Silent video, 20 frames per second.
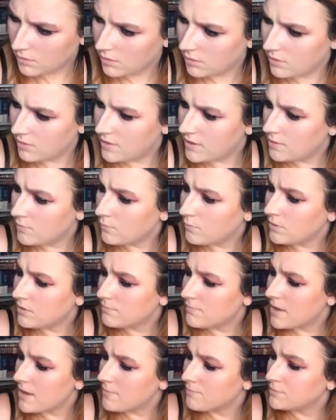Then with
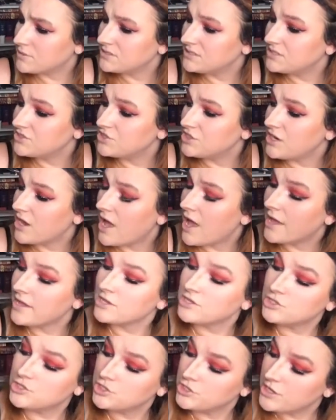my Precision eye
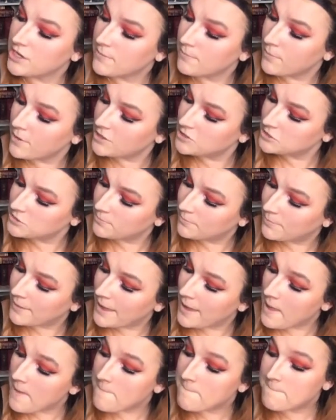and Cheek Brush
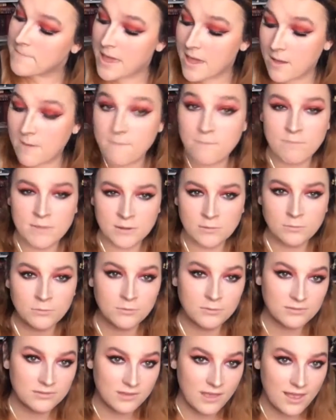by Bare
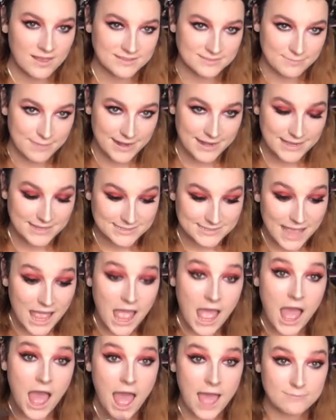Minerals Cosmetics,
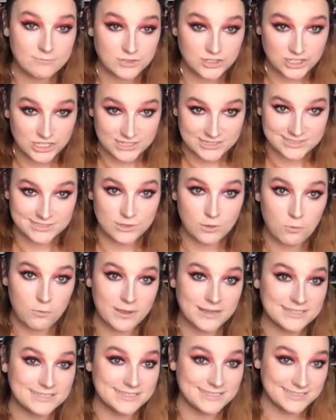I'm just
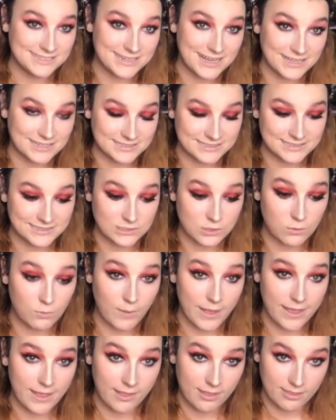going to dust
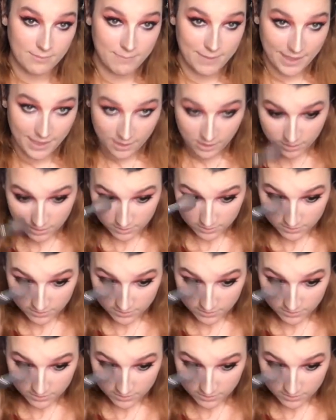away the bake.